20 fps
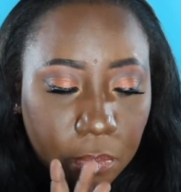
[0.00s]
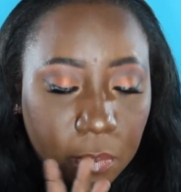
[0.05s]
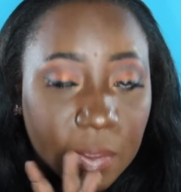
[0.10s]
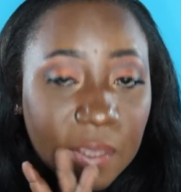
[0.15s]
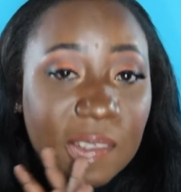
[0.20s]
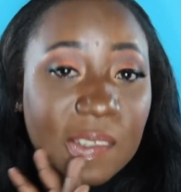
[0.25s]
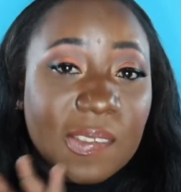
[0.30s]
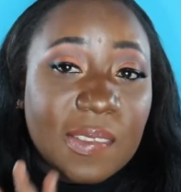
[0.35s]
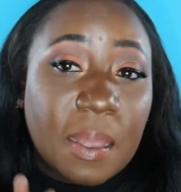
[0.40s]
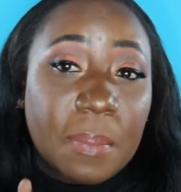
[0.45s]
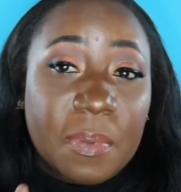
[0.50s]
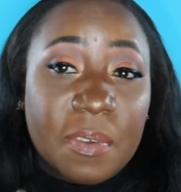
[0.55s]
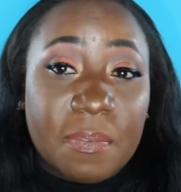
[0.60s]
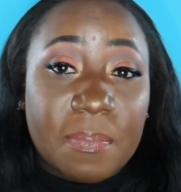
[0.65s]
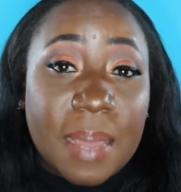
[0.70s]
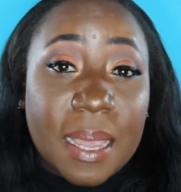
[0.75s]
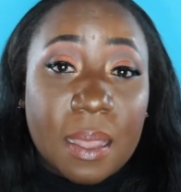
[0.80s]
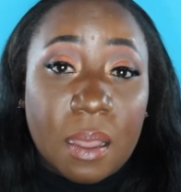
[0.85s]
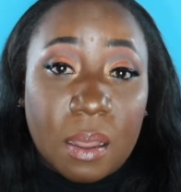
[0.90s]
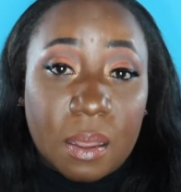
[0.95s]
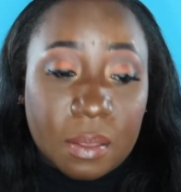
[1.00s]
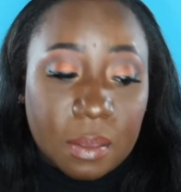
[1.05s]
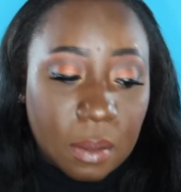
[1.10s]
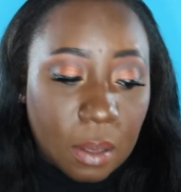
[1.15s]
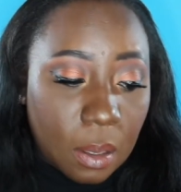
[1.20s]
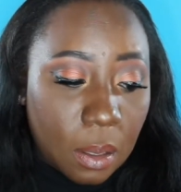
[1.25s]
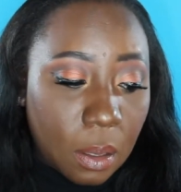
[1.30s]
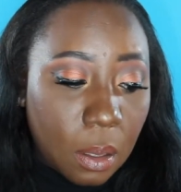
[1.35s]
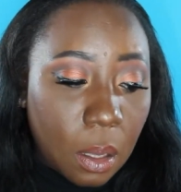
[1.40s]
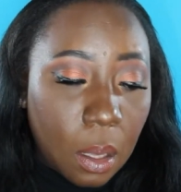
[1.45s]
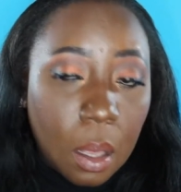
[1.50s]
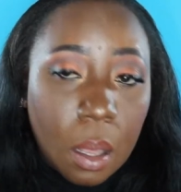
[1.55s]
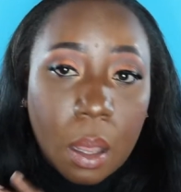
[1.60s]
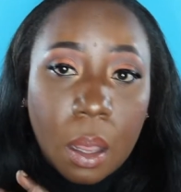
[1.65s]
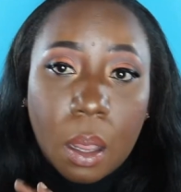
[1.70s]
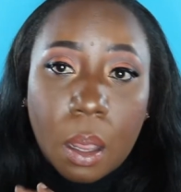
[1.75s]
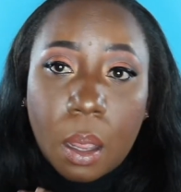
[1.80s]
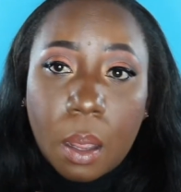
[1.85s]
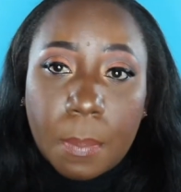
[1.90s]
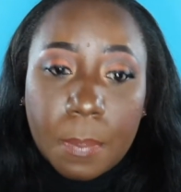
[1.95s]
to some of my other
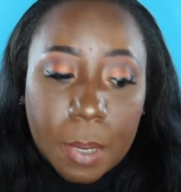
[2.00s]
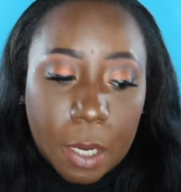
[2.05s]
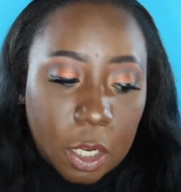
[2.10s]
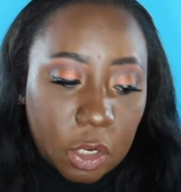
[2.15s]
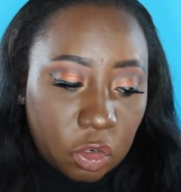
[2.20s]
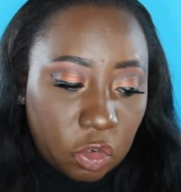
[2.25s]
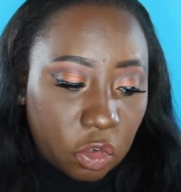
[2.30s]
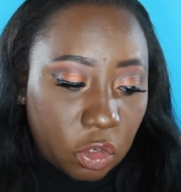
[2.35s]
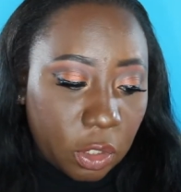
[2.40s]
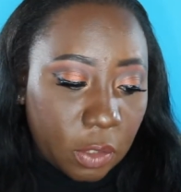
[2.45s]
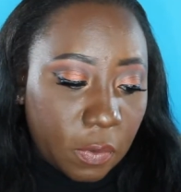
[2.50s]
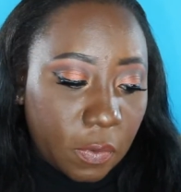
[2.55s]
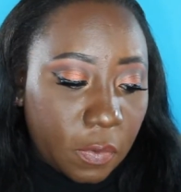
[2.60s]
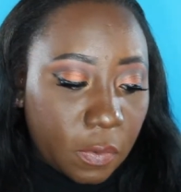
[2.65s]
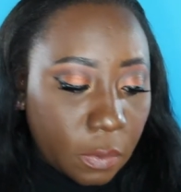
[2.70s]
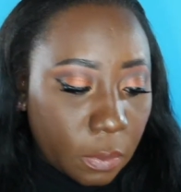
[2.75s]
blushes.